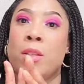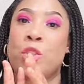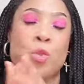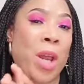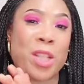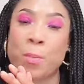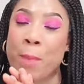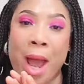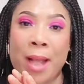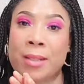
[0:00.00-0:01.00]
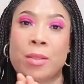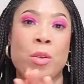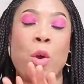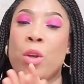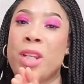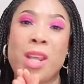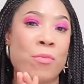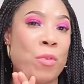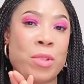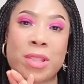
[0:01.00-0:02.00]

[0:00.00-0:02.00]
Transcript: stretch marks, uneven